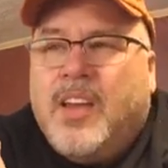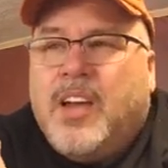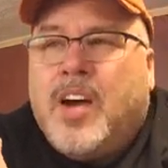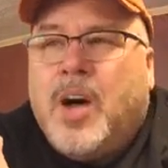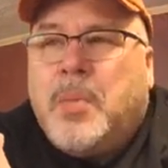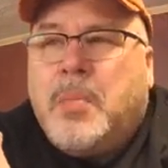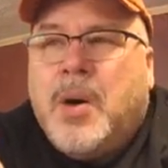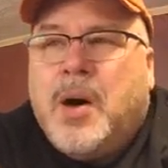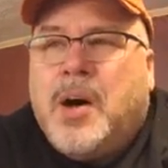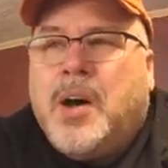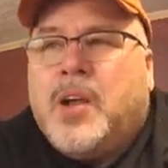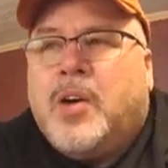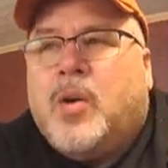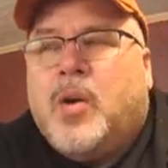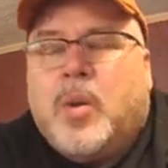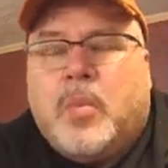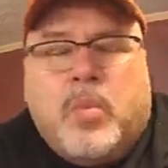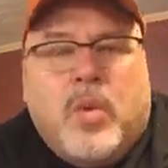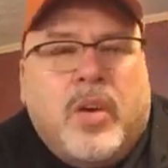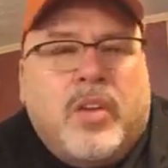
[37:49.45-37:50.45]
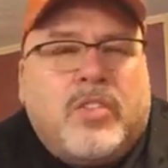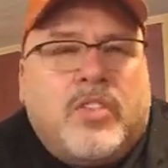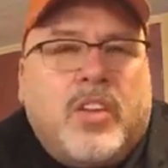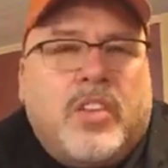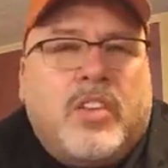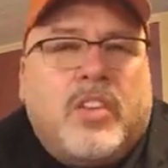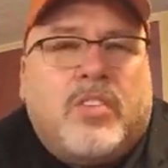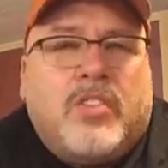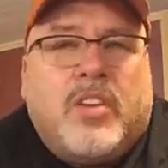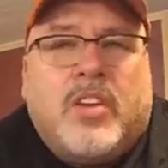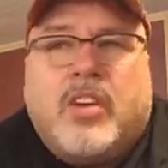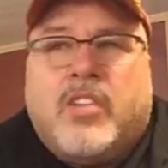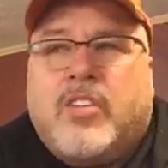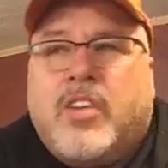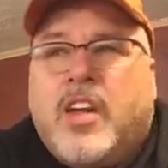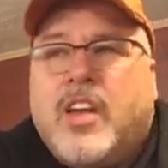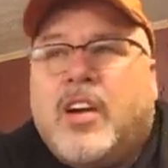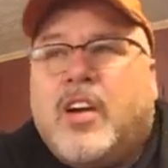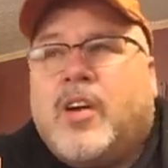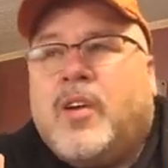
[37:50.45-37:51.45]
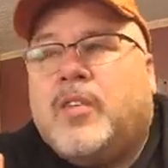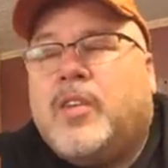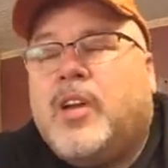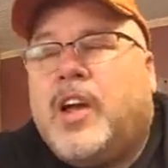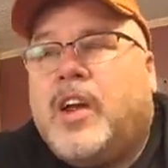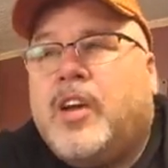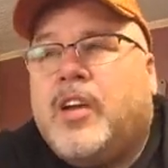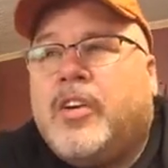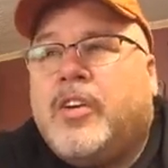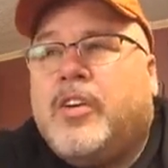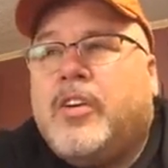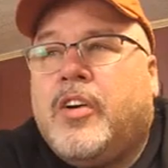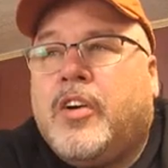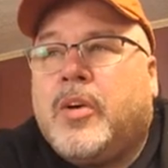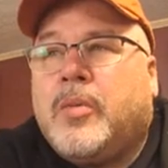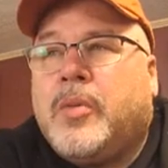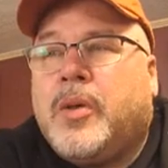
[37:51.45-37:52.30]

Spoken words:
a butt or a brisket that's going to take all day to cook.